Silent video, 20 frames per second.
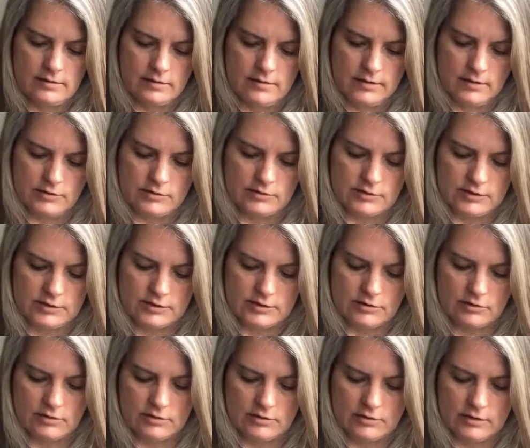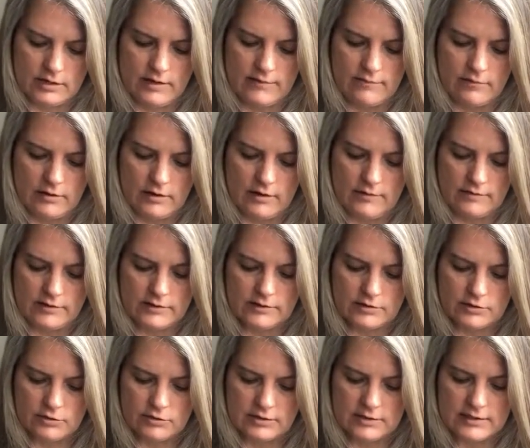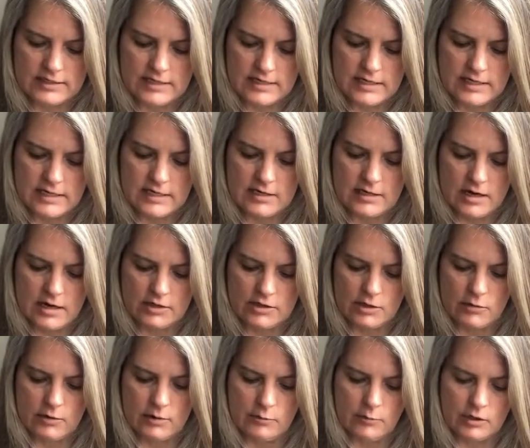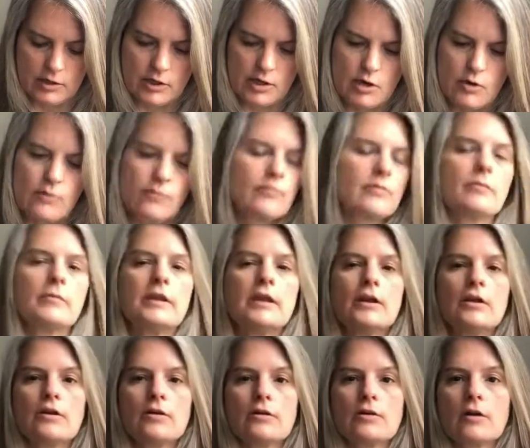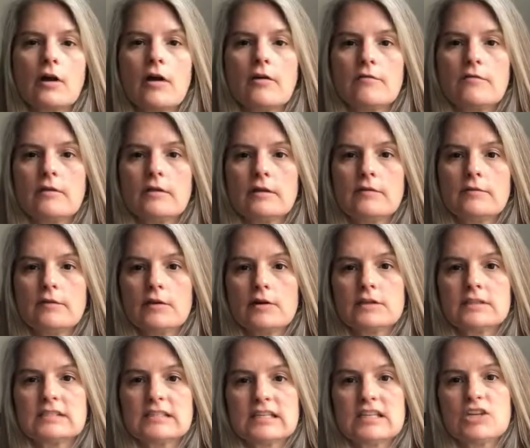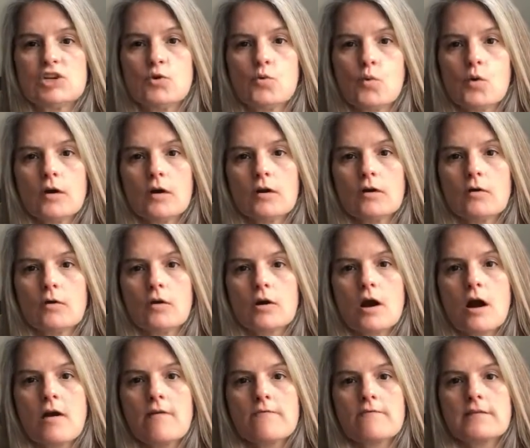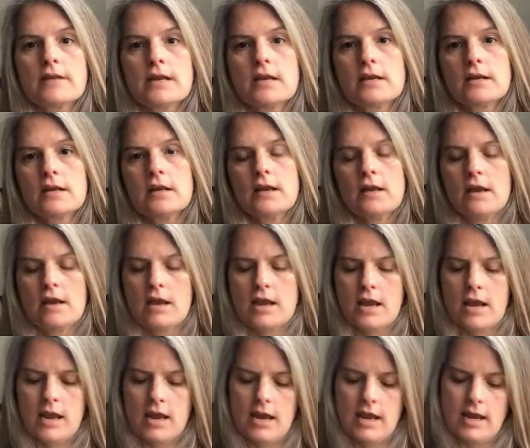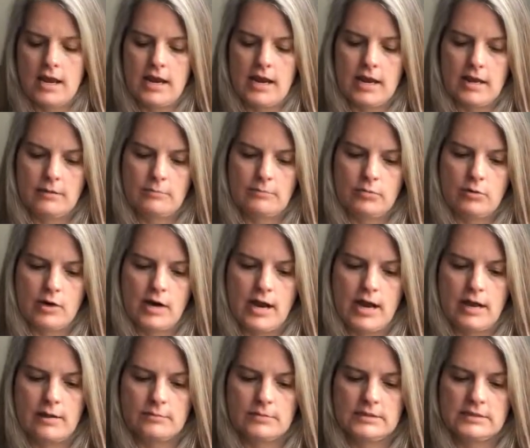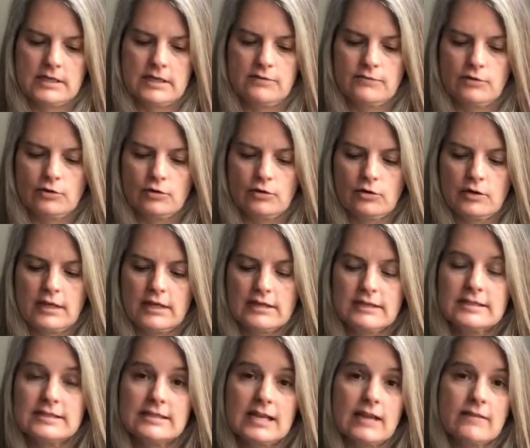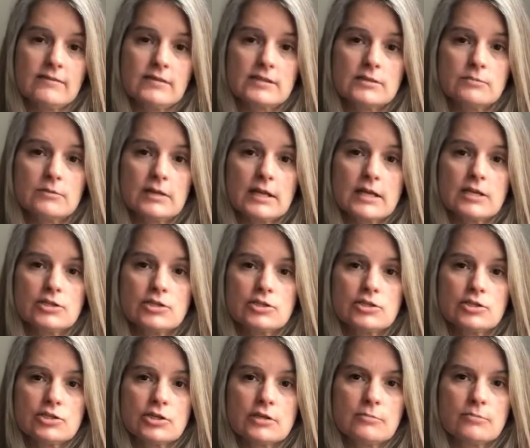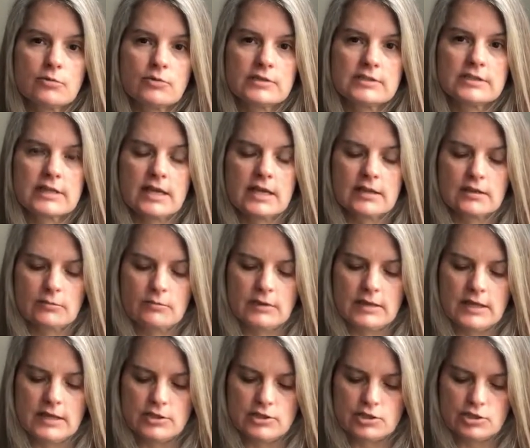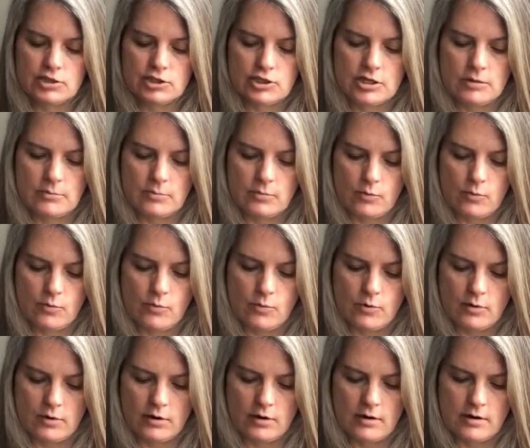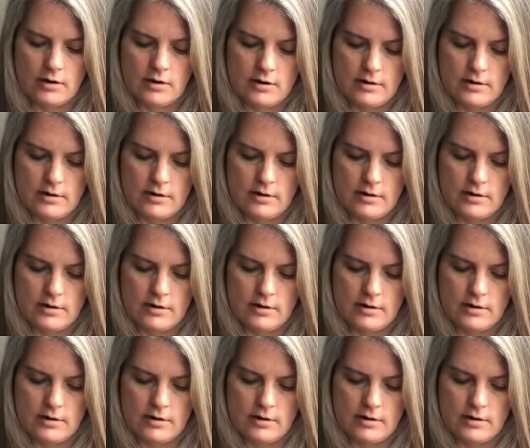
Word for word: there's a certain level of uncertainty, not knowing where to go from here, not feeling very secure or confident. And perhaps if you're looking to save this relationship or stay in the relationship or